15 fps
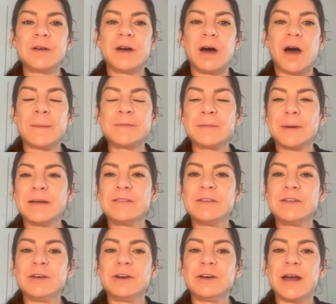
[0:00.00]
optimizing
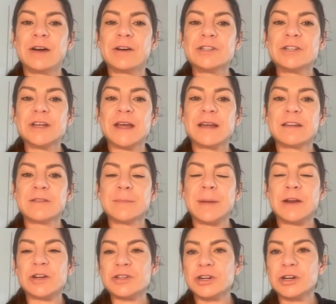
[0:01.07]
your energy
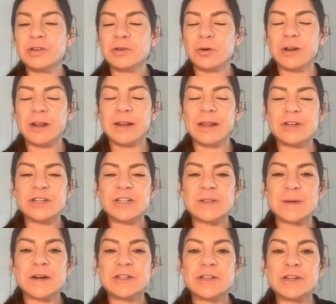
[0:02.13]
expenditure, total daily energy
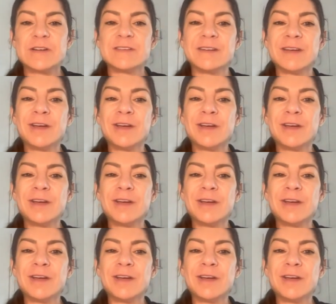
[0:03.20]
expenditure, is